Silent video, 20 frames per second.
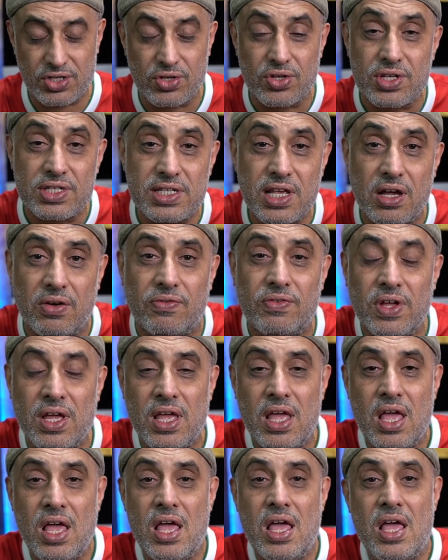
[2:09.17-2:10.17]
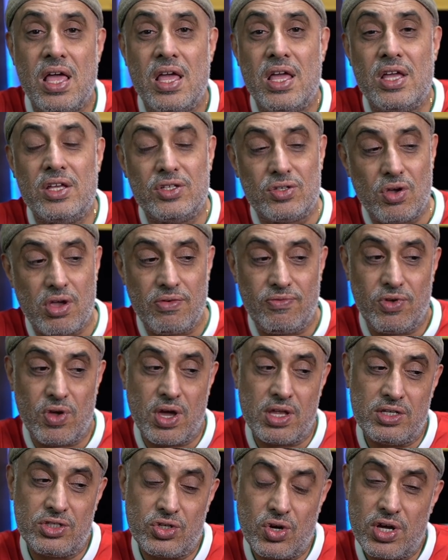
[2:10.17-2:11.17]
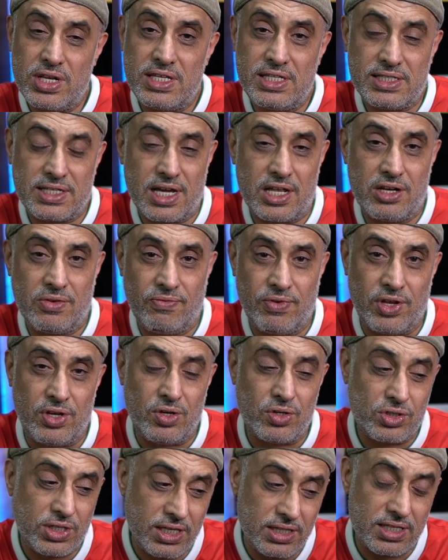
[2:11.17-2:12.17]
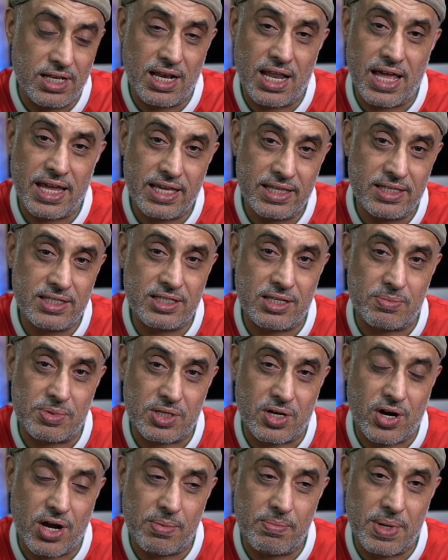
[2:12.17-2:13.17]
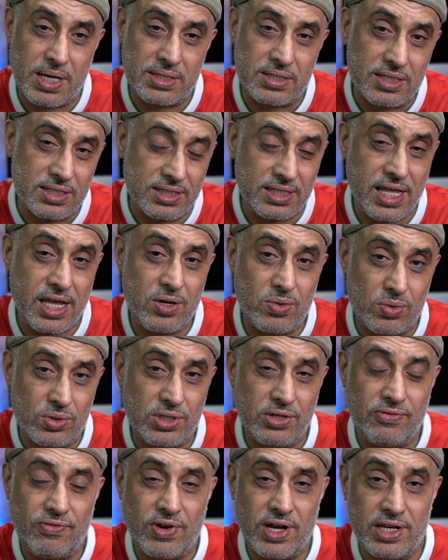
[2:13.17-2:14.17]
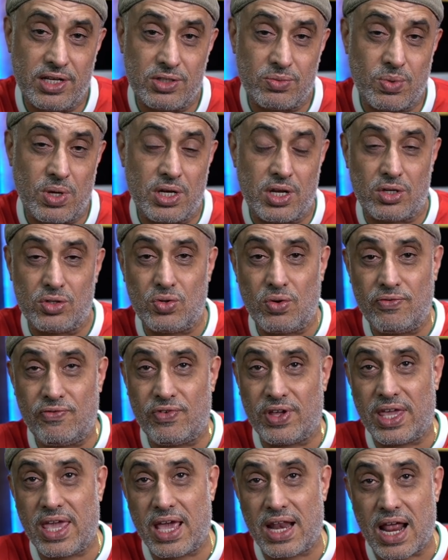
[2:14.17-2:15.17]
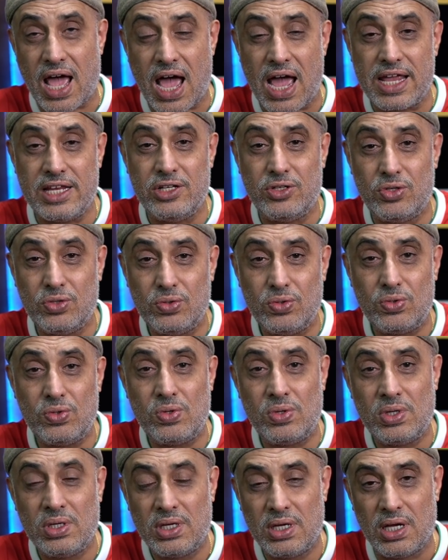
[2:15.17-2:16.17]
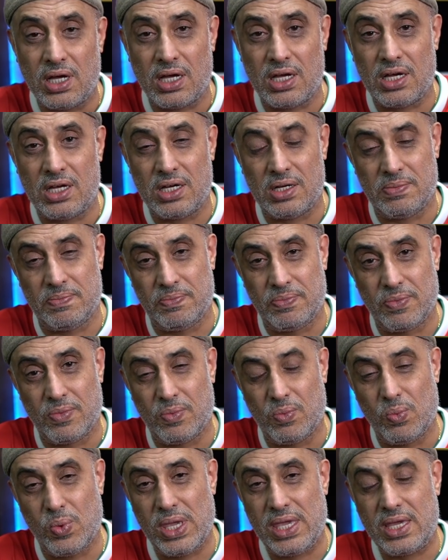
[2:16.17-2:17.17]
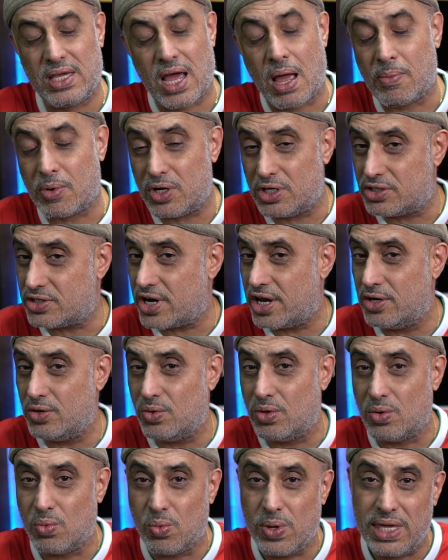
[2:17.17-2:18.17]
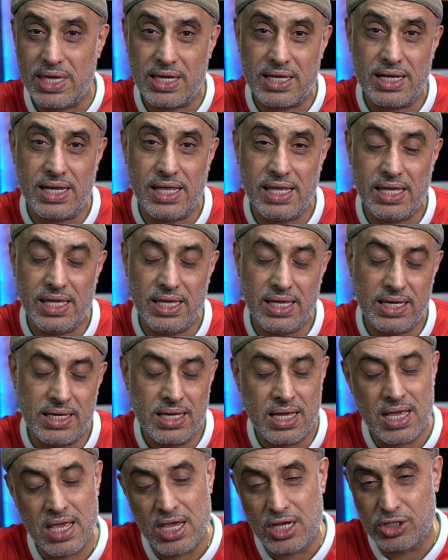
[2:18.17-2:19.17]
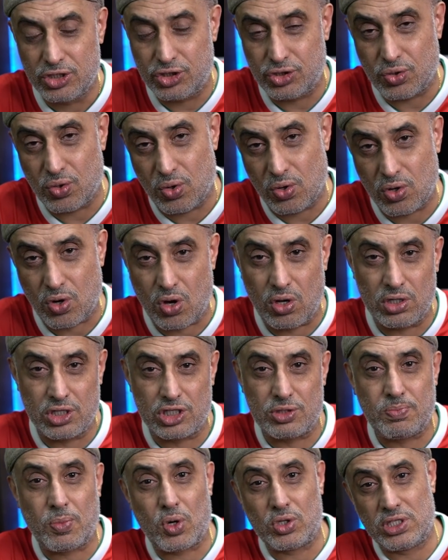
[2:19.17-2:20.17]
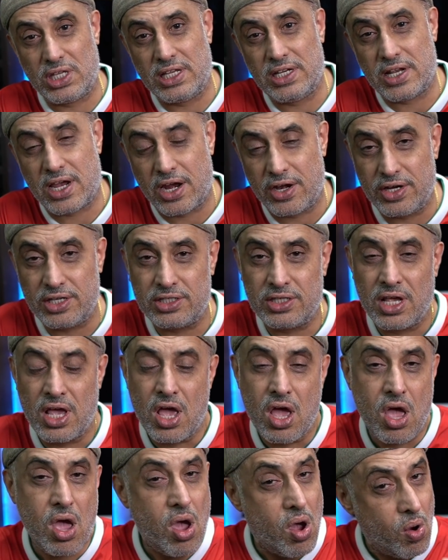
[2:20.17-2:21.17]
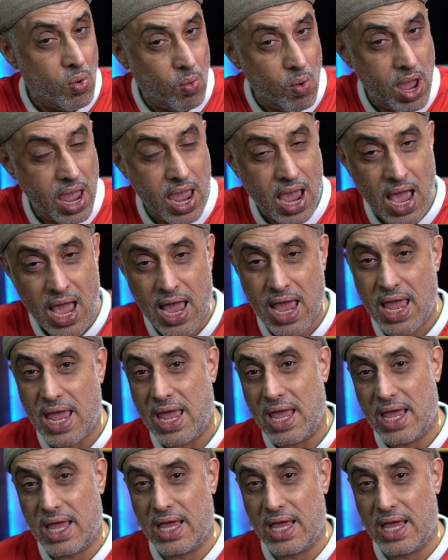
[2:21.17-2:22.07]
yourself. So if you enjoy these kind of videos, hit the like and the subscribe button, stay notified as well. Now, don't forget, I'm gonna try and do a weekly show called the Sporting Diaries, where I